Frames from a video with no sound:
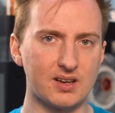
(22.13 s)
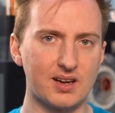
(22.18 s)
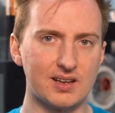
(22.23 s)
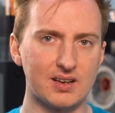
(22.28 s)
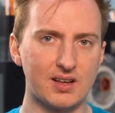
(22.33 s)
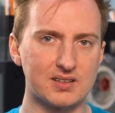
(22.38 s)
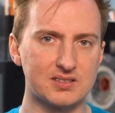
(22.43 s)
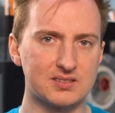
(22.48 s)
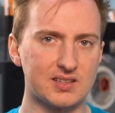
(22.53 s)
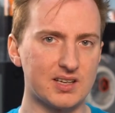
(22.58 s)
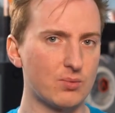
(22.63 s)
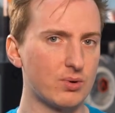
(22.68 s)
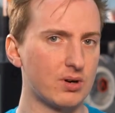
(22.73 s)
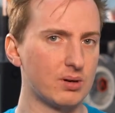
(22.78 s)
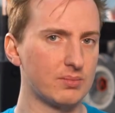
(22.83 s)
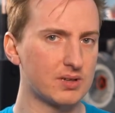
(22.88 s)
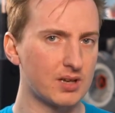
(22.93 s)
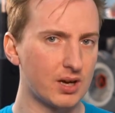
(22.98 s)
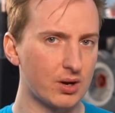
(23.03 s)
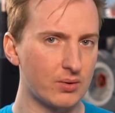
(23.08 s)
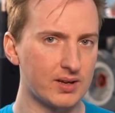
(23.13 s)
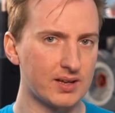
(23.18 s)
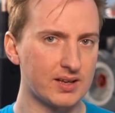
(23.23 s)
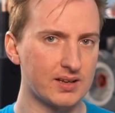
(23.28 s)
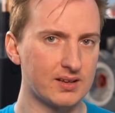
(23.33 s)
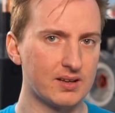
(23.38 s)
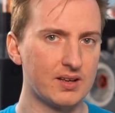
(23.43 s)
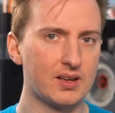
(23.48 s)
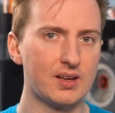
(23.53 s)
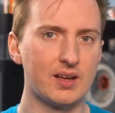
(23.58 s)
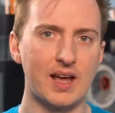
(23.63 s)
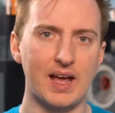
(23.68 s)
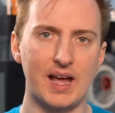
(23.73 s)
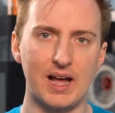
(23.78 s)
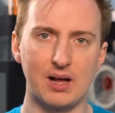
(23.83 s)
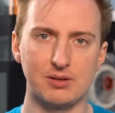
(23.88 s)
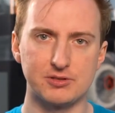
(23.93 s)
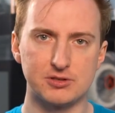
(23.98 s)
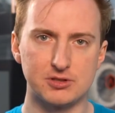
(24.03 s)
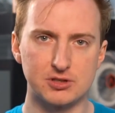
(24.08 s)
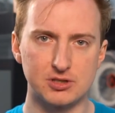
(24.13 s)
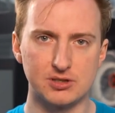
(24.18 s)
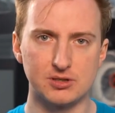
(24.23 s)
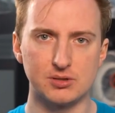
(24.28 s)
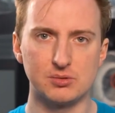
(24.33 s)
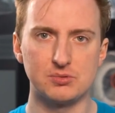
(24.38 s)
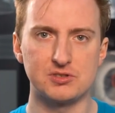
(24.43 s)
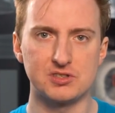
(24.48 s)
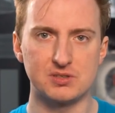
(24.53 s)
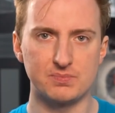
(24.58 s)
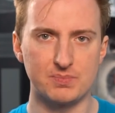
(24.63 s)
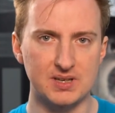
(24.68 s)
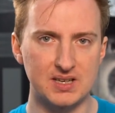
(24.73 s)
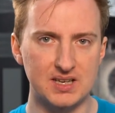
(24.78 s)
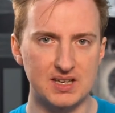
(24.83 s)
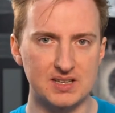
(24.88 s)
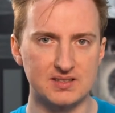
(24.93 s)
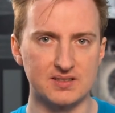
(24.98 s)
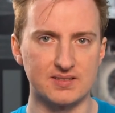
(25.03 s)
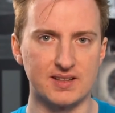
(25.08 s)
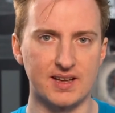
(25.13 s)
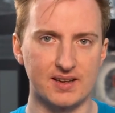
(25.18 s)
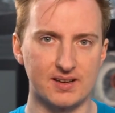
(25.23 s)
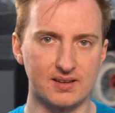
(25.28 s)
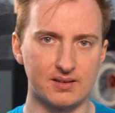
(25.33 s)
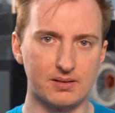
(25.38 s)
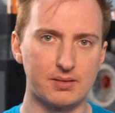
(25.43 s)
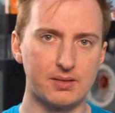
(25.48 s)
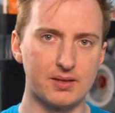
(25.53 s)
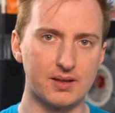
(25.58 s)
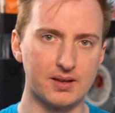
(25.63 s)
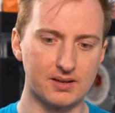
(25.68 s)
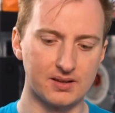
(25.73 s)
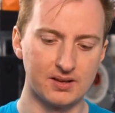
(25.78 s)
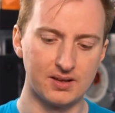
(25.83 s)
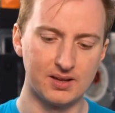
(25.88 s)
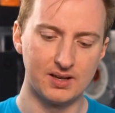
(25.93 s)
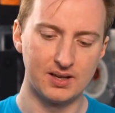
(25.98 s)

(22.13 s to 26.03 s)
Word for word: I like seeing where I'm going, altitude, speeds, and that kind of thing.